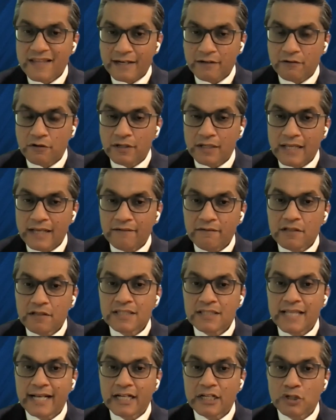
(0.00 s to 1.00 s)
thyroid
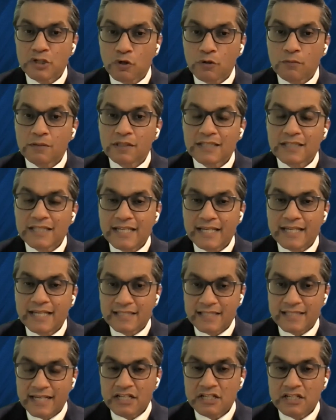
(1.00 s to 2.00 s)
levels, like a normal
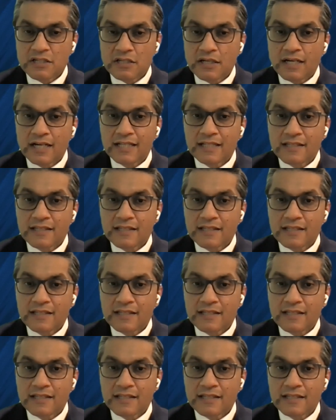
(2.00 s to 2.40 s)
TSH,